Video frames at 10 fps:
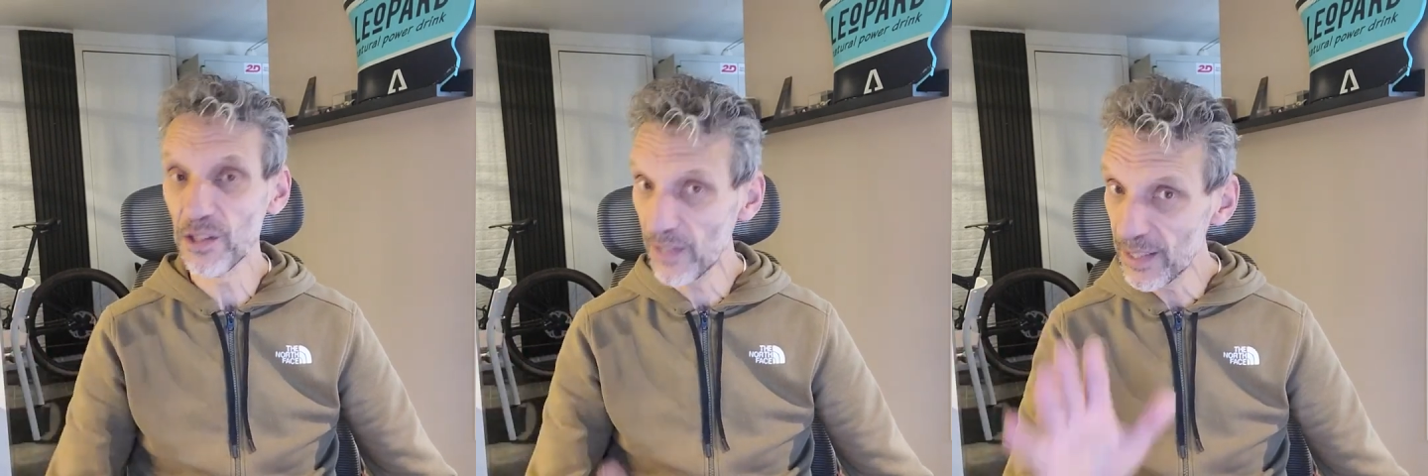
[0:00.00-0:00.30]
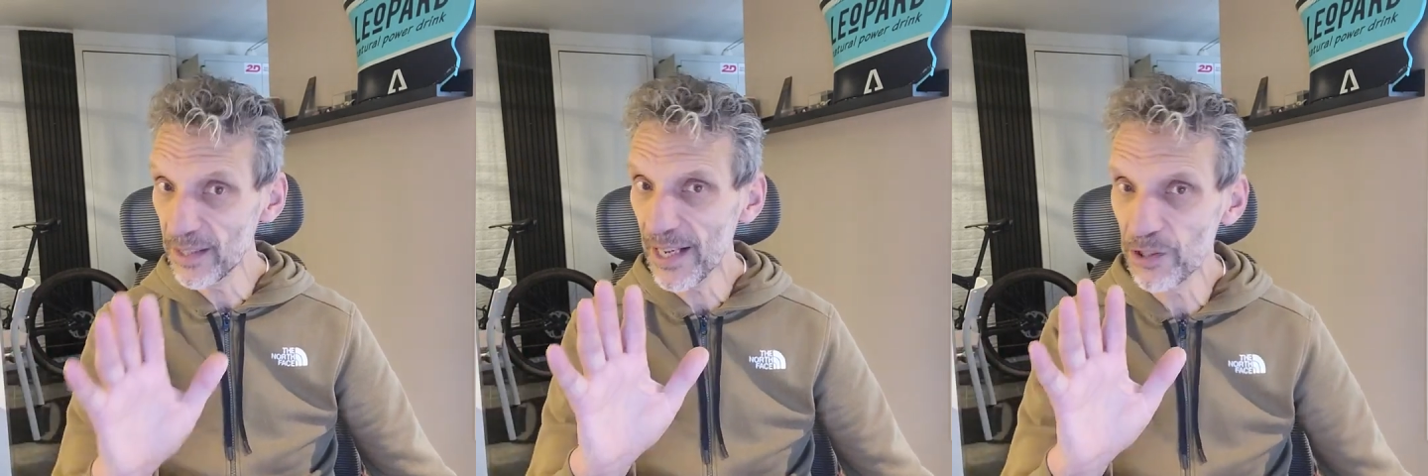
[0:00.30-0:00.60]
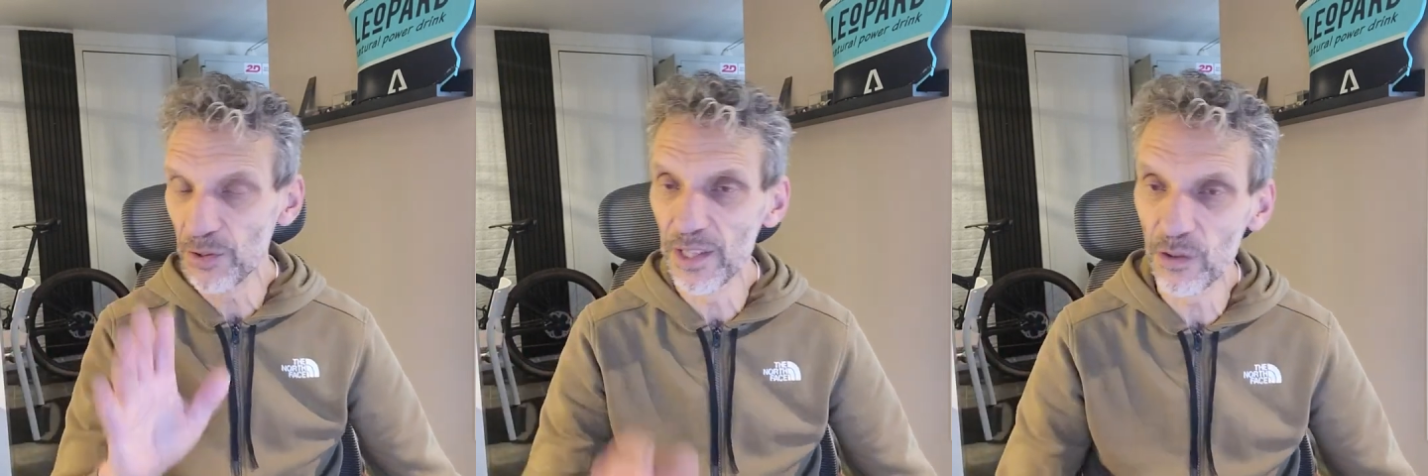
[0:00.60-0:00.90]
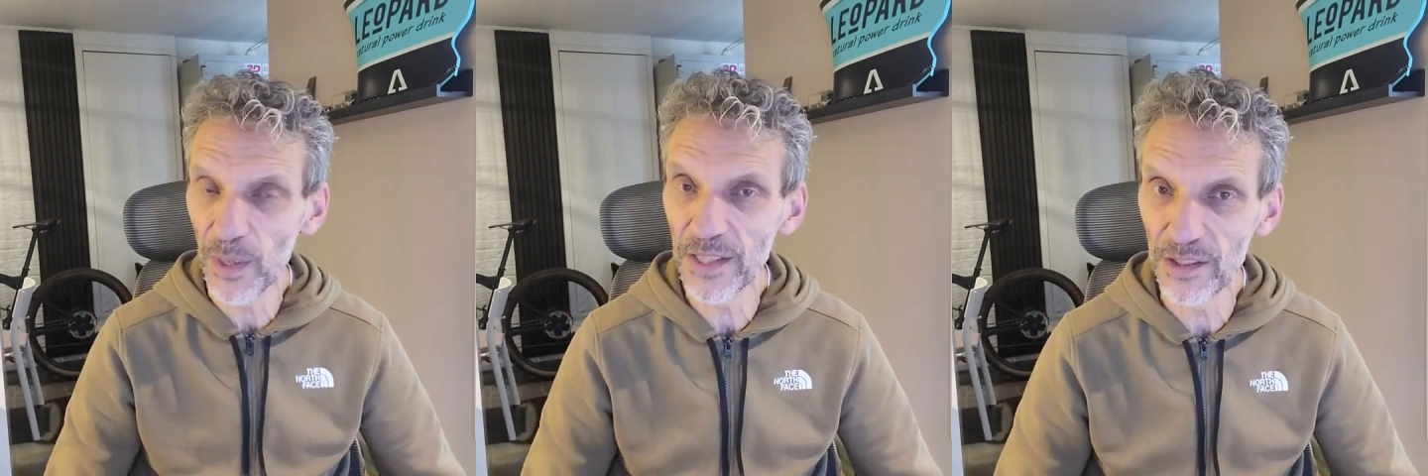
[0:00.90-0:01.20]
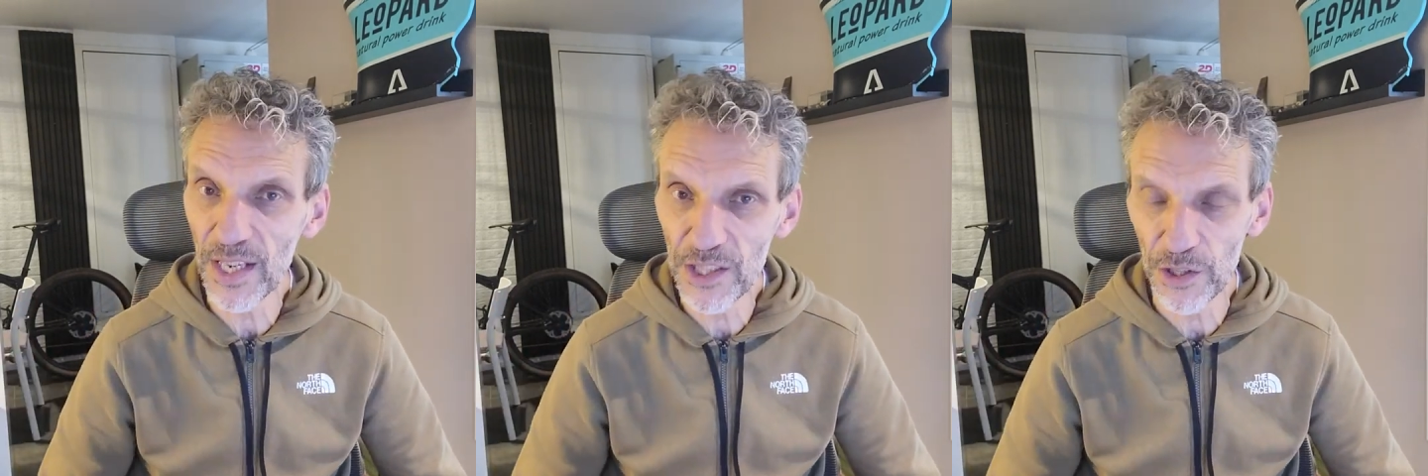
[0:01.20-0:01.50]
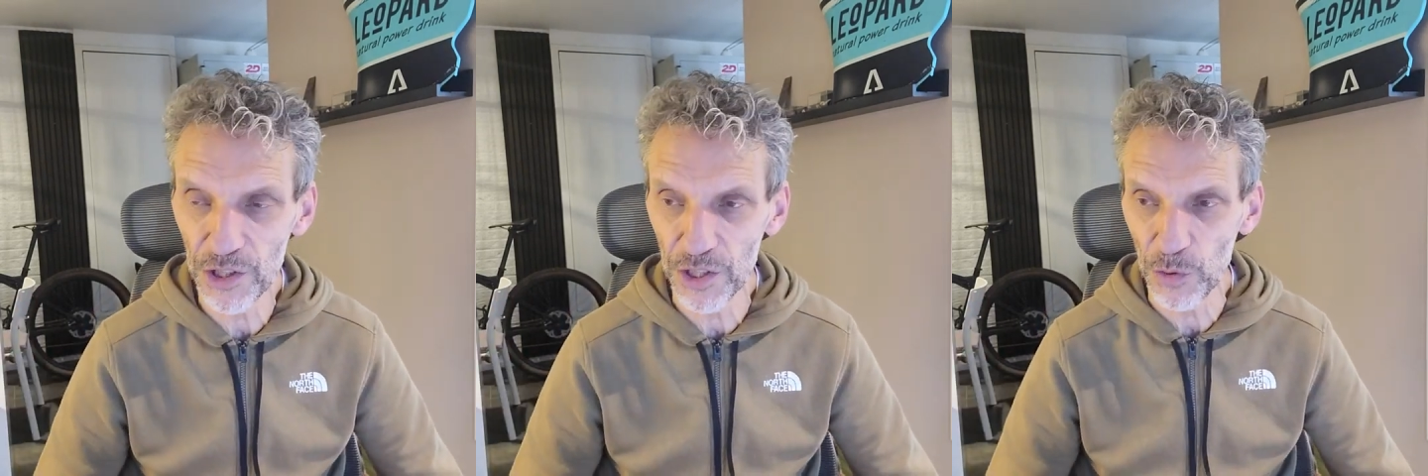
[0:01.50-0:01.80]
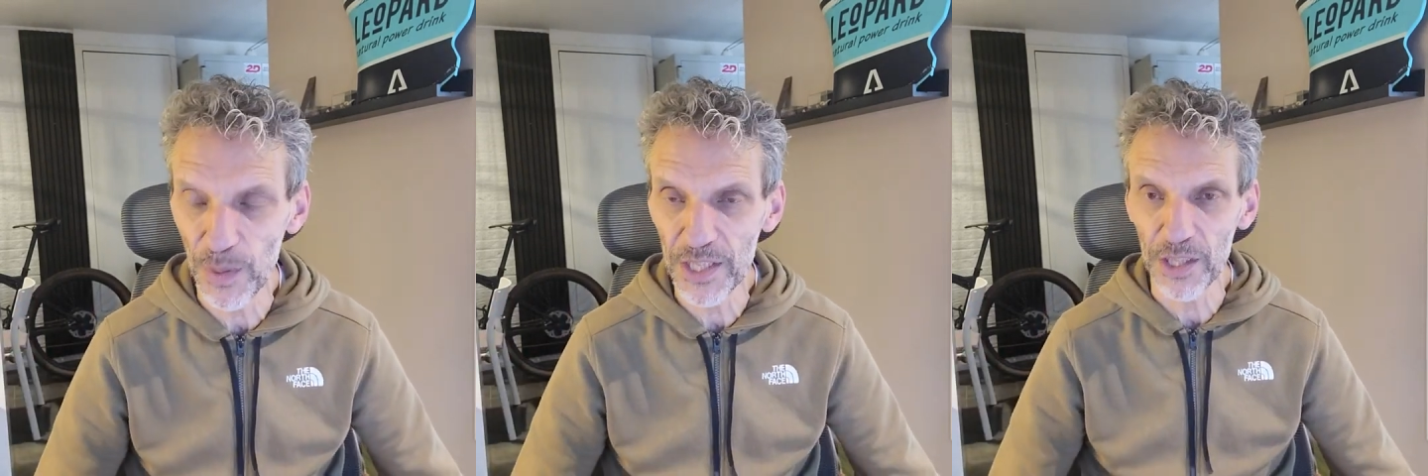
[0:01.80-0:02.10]
creating actually quite a dangerous
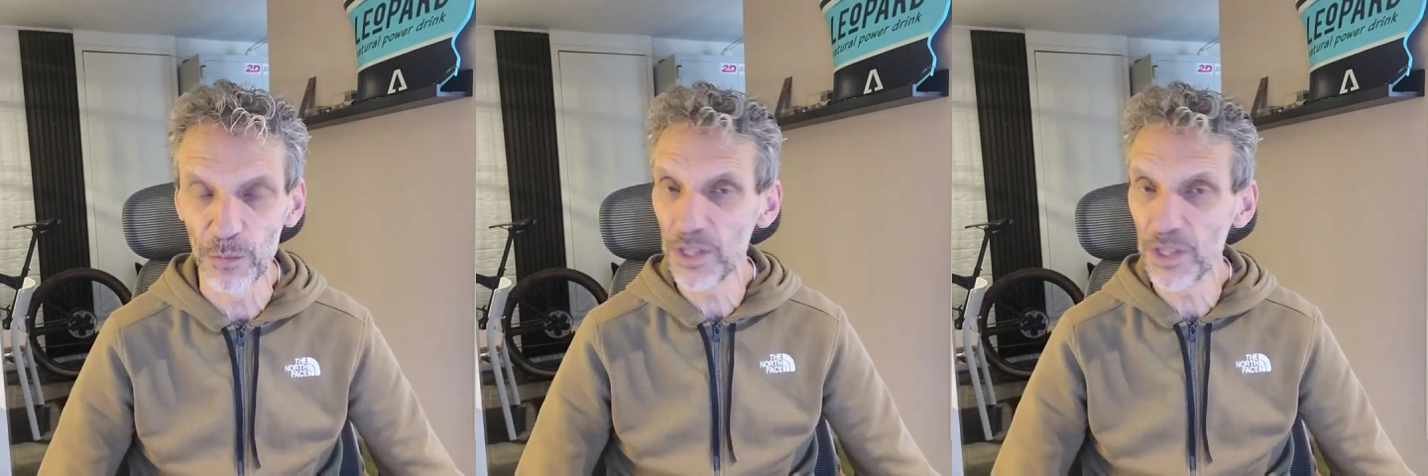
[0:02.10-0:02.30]
situation.